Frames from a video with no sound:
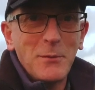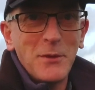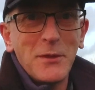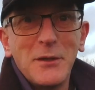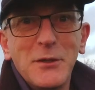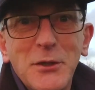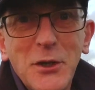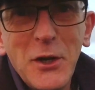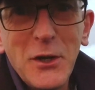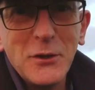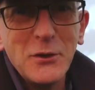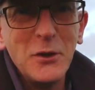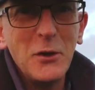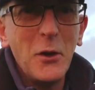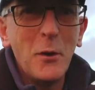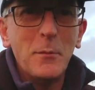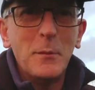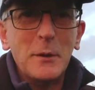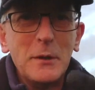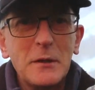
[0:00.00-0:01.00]
to the church
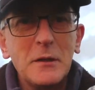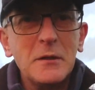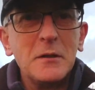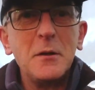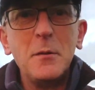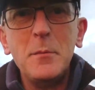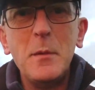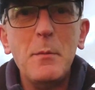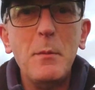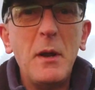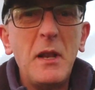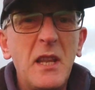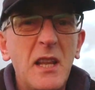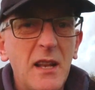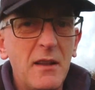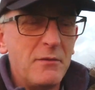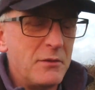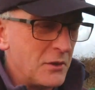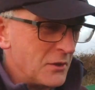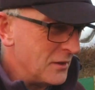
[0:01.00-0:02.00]
allotment. Got my muddy
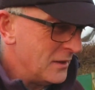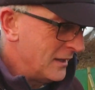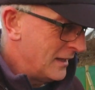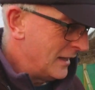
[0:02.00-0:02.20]
gloves on.